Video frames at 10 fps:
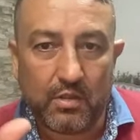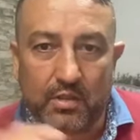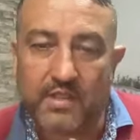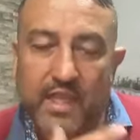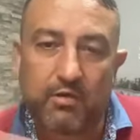
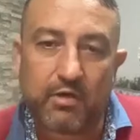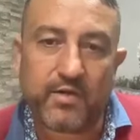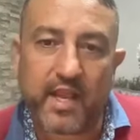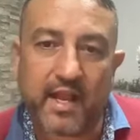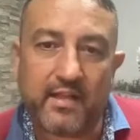In our
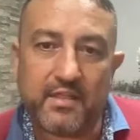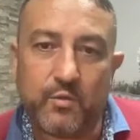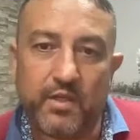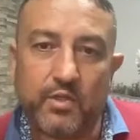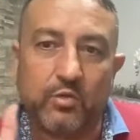reality,
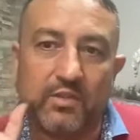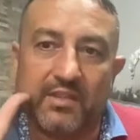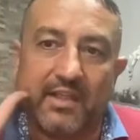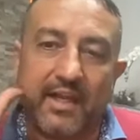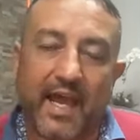we know that
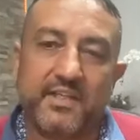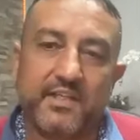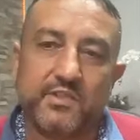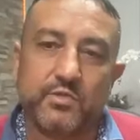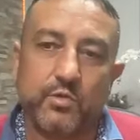the light
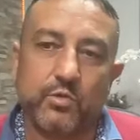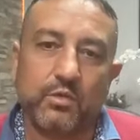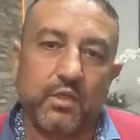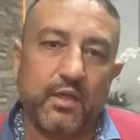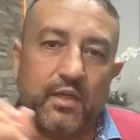is good
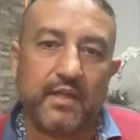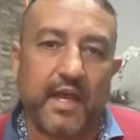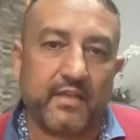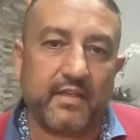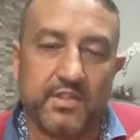and
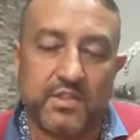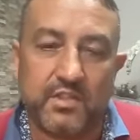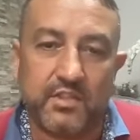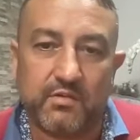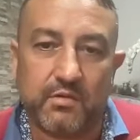darkness is
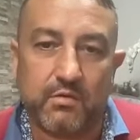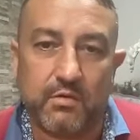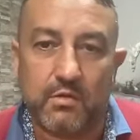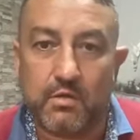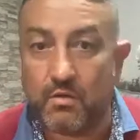evil.
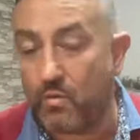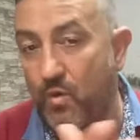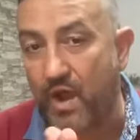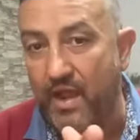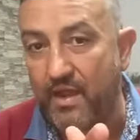
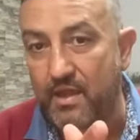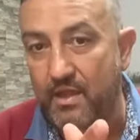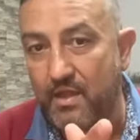Why?